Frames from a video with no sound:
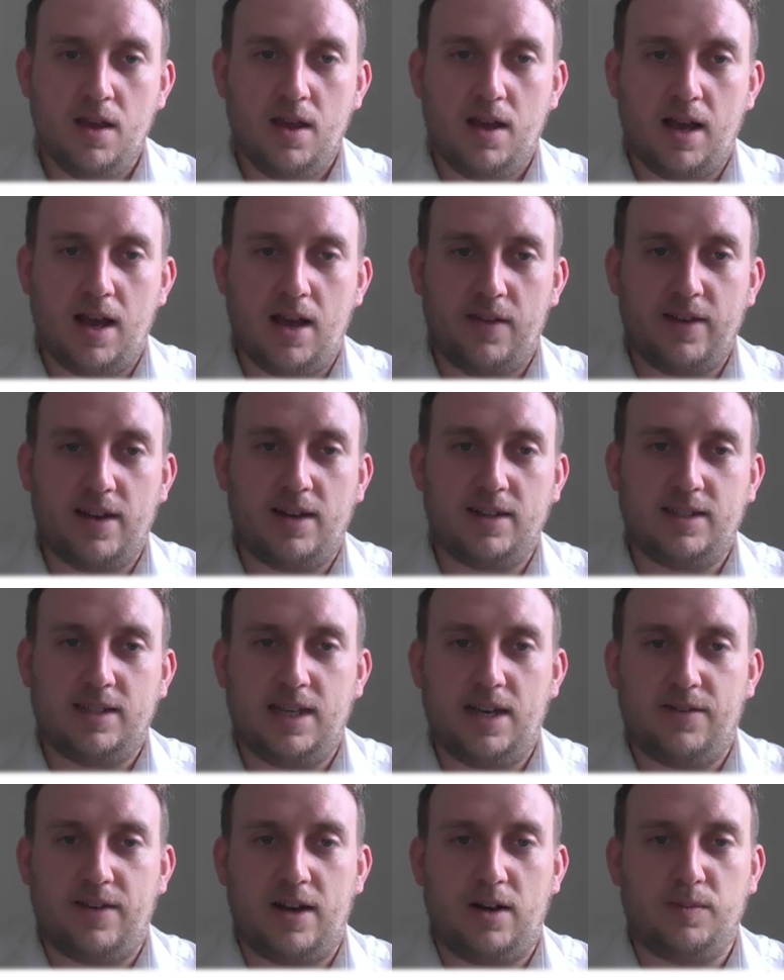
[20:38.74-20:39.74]
The
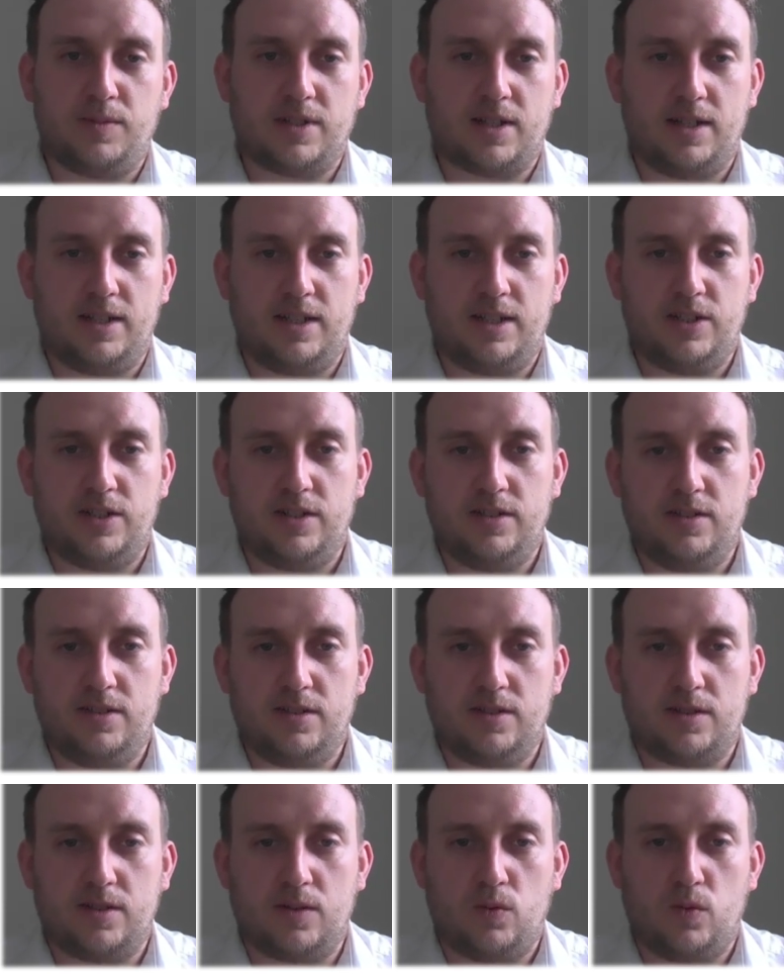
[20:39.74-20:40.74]
ICF helps
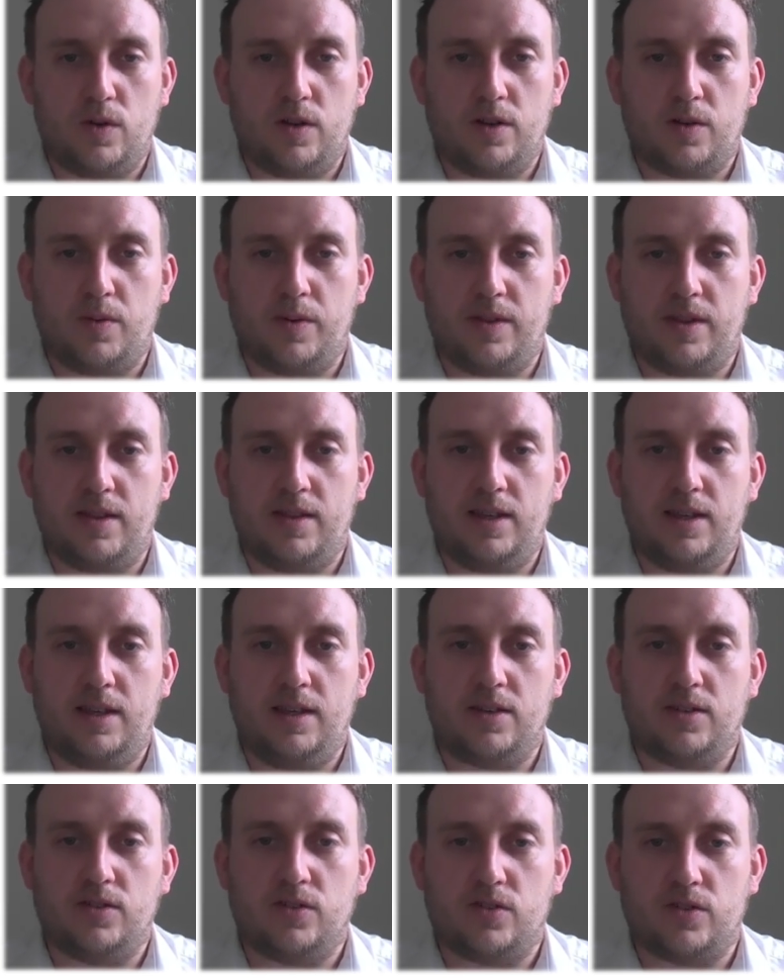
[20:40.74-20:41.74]
clinicians work within the
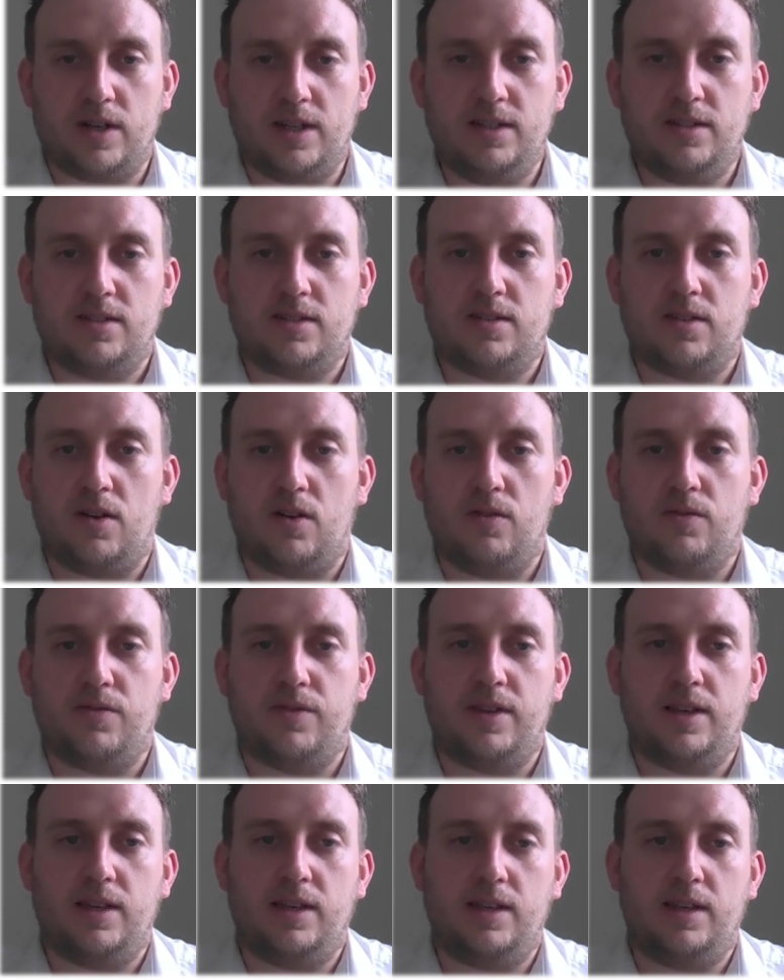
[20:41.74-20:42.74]
constraints of
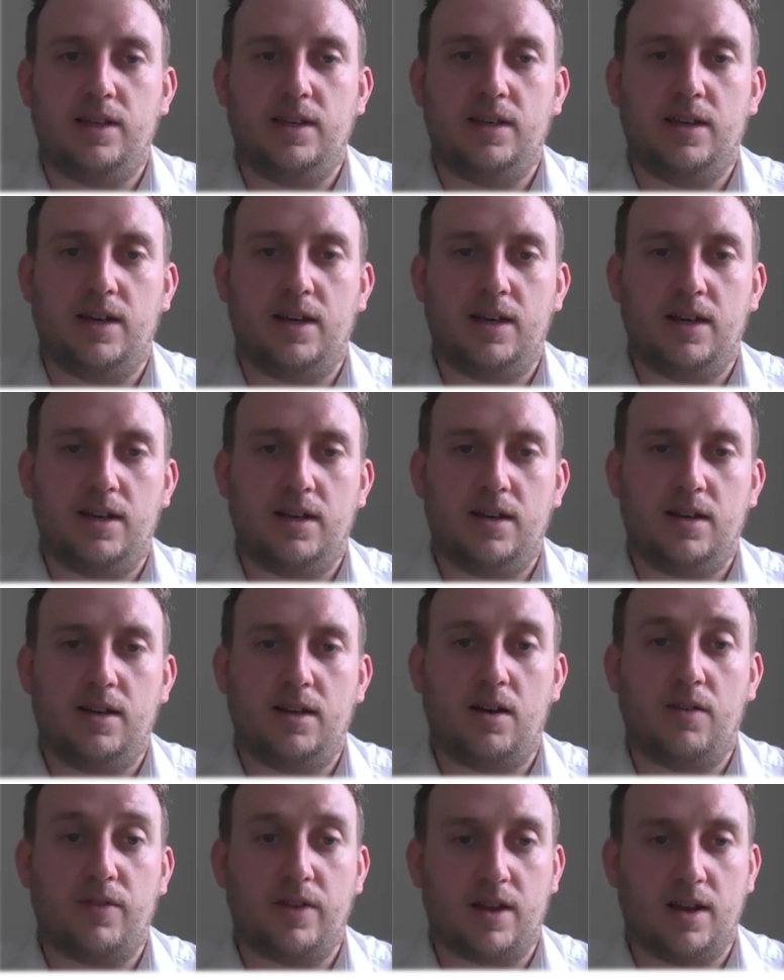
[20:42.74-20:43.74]
the
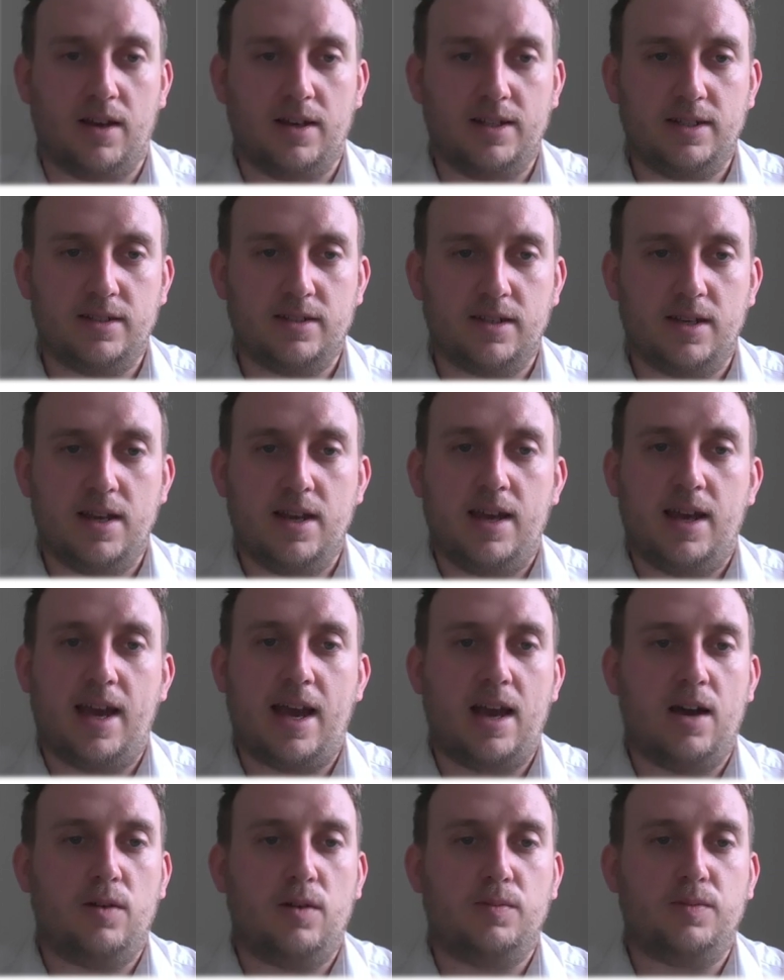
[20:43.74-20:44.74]
client. It
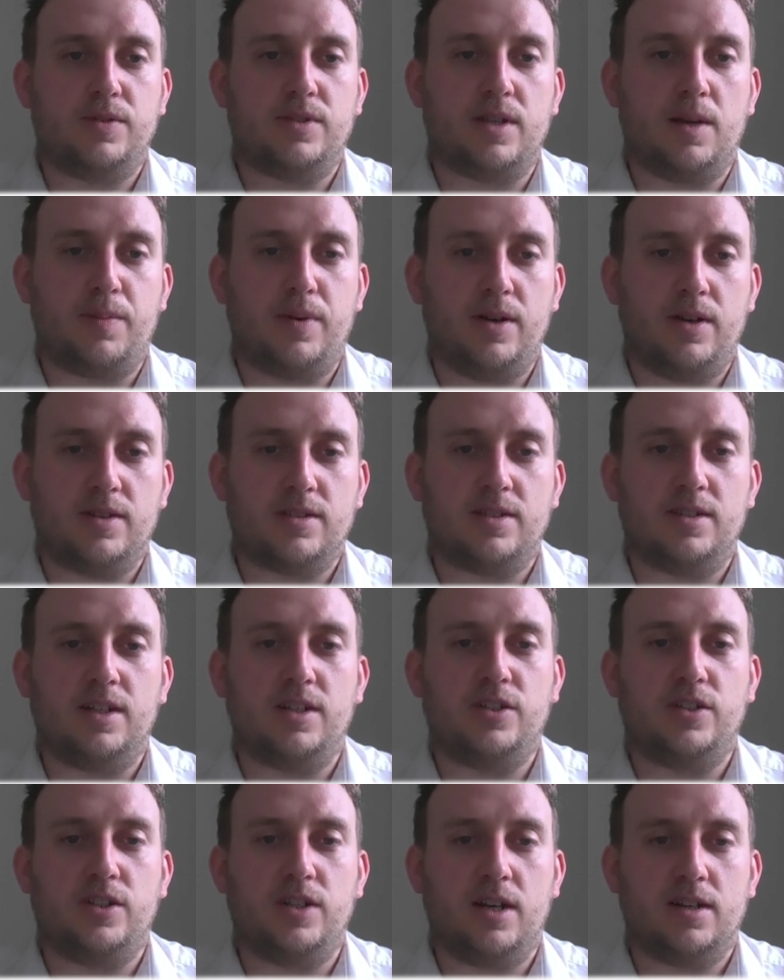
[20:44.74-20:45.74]
helps a person
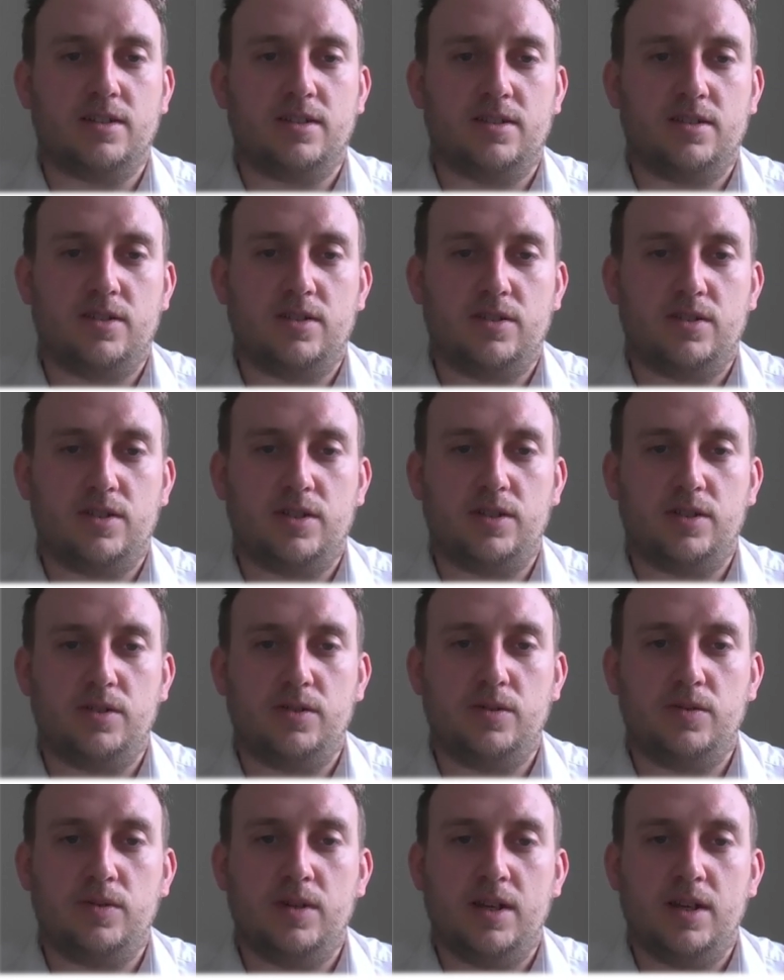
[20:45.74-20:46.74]
adjust
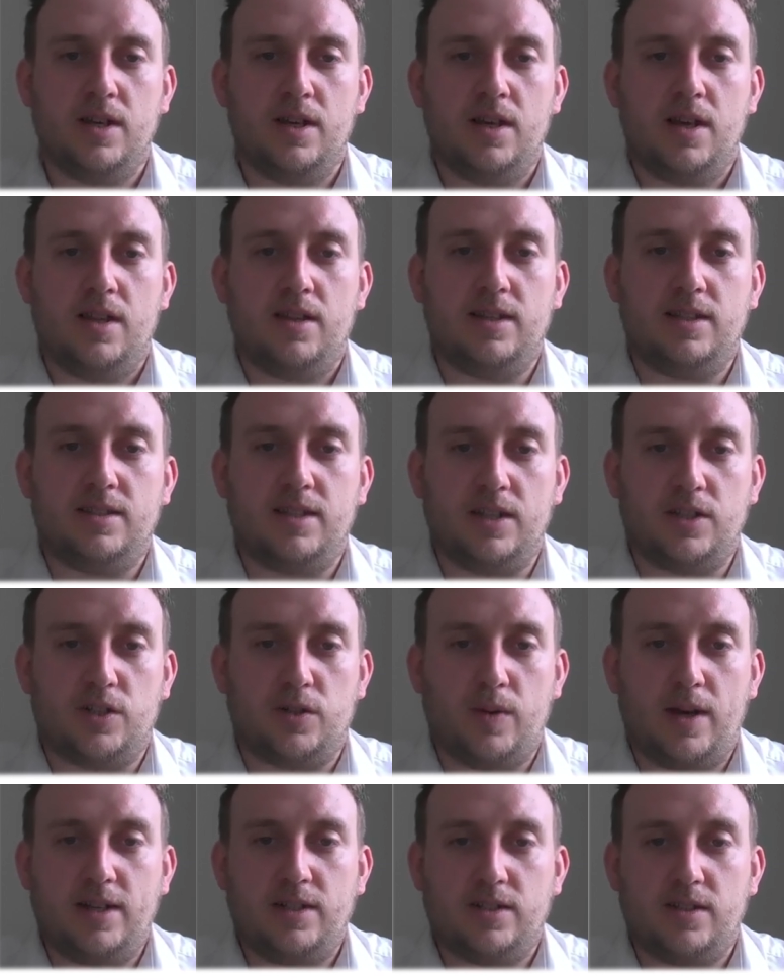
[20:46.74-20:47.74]
to the
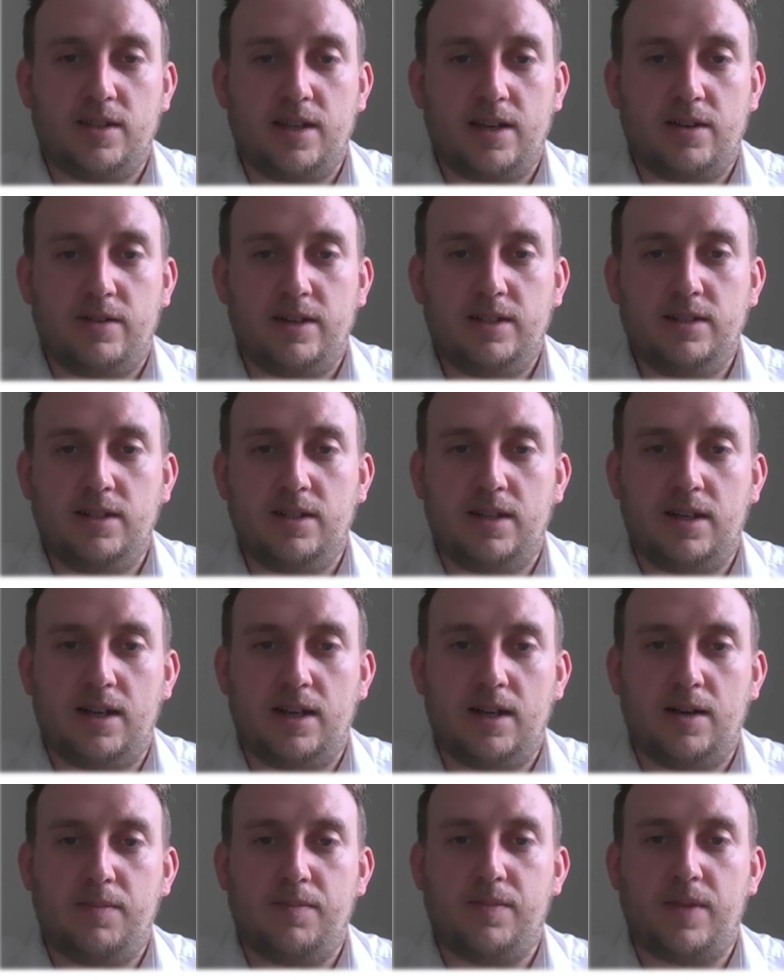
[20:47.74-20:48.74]
situation they are in
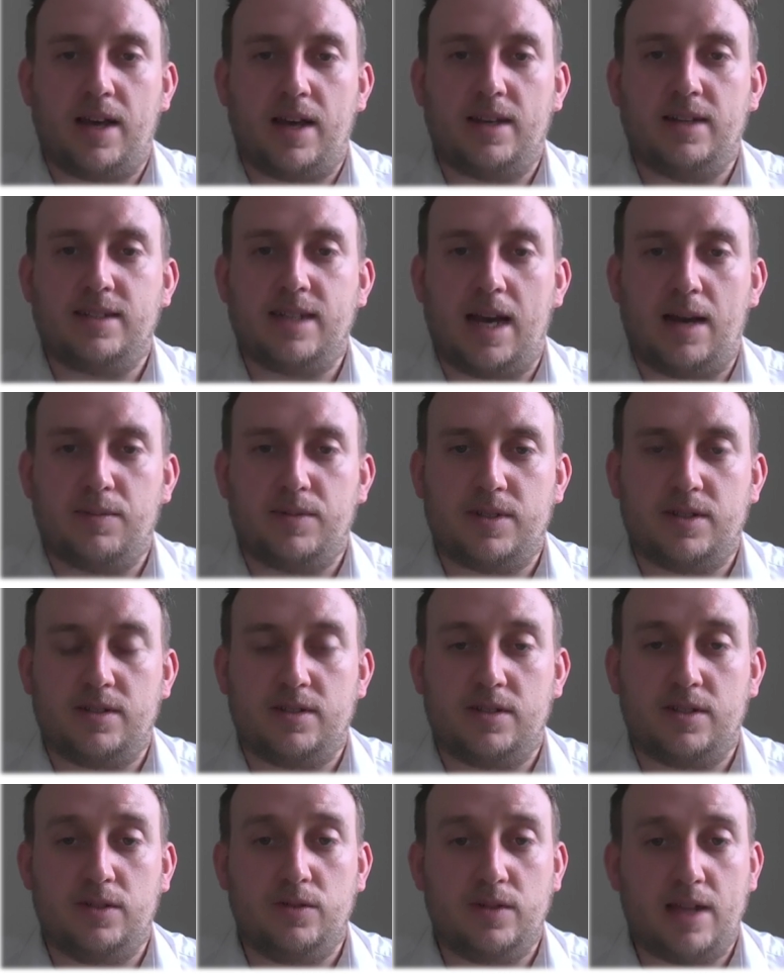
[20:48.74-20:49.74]
and
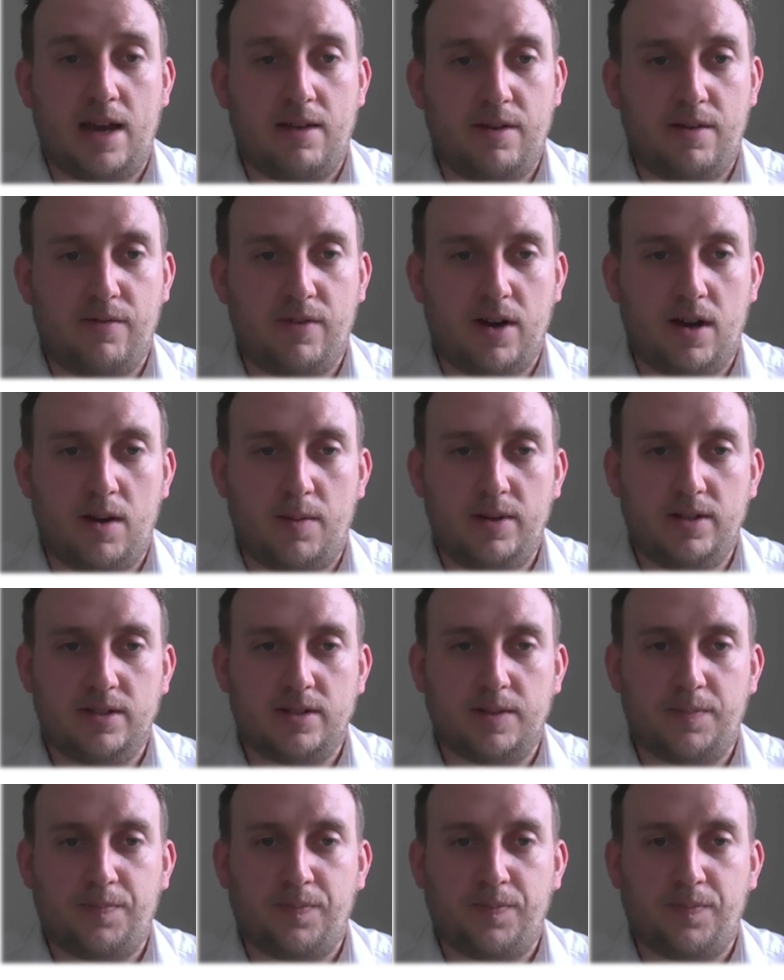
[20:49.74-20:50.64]
adapt to their environment.